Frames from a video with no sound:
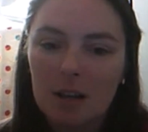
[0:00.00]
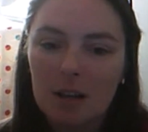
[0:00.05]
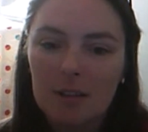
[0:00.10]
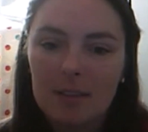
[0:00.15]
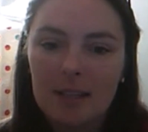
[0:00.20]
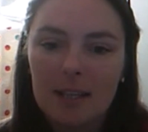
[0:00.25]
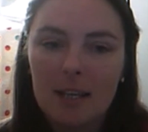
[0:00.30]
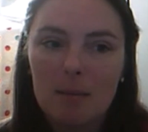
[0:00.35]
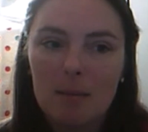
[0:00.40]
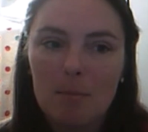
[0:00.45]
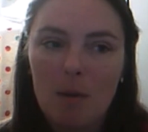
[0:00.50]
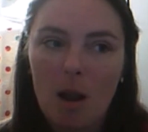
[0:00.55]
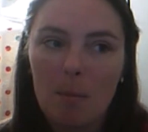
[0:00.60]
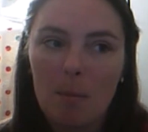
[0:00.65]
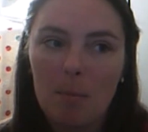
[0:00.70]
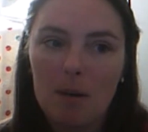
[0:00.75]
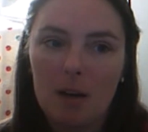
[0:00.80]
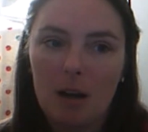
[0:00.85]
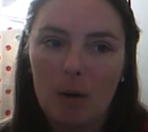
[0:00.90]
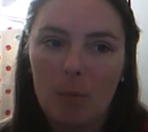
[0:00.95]
it might be
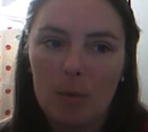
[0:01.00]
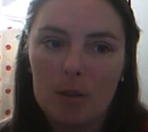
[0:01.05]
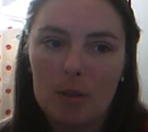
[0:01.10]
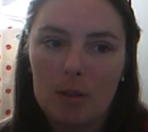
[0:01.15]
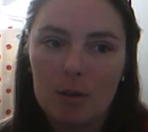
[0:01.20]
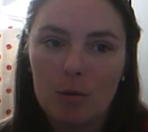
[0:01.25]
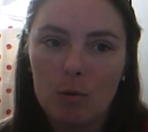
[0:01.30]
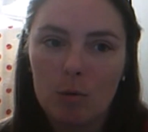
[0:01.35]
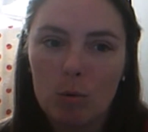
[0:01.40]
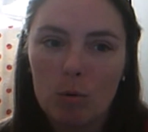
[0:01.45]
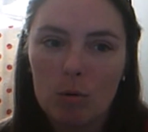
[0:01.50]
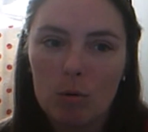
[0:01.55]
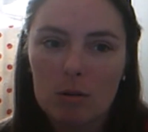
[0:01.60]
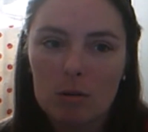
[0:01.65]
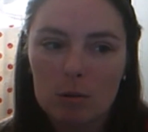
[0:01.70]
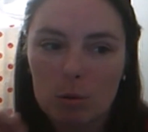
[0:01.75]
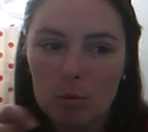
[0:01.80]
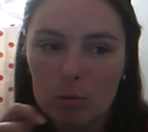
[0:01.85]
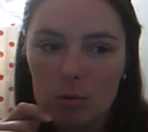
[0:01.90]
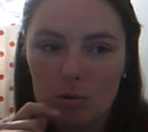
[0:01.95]
like when you
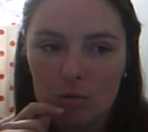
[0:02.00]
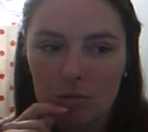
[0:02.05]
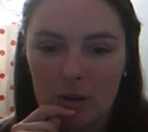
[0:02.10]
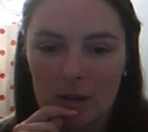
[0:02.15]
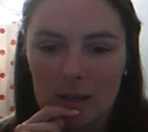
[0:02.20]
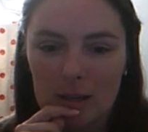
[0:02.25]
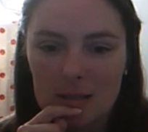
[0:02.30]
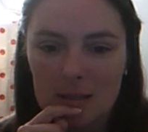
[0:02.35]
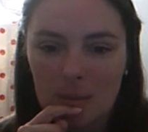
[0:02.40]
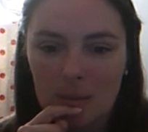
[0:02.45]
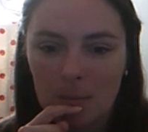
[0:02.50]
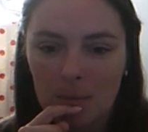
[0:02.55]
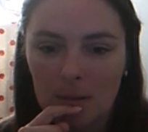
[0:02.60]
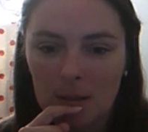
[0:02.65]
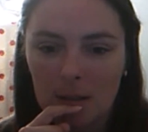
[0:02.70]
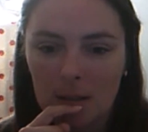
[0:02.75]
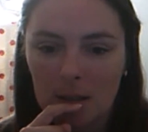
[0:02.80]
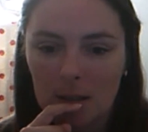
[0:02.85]
cauterize something.